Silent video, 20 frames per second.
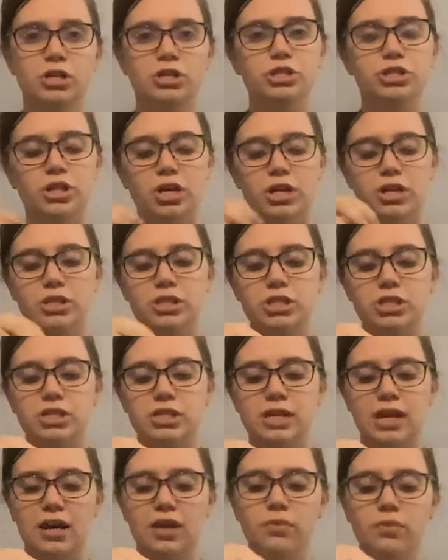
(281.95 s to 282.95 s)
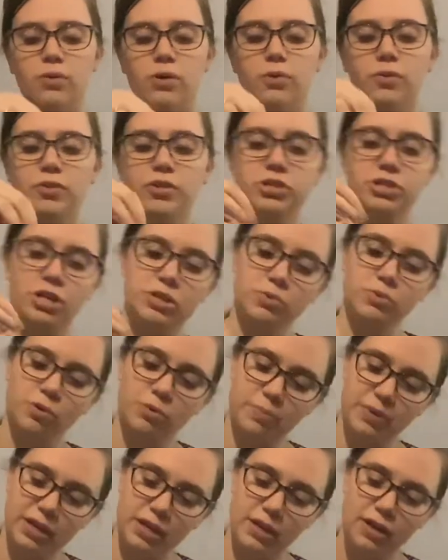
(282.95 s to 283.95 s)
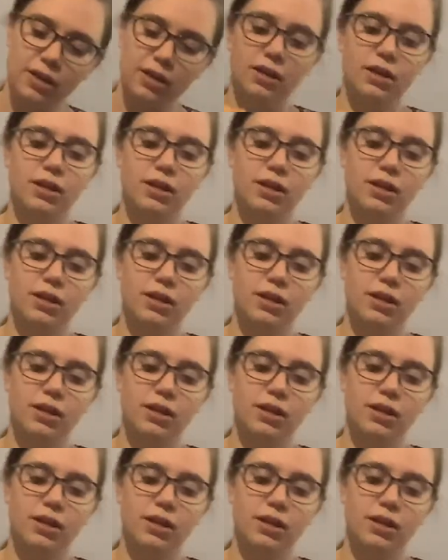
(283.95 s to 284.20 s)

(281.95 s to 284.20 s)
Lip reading: judge stand, where the judge will be.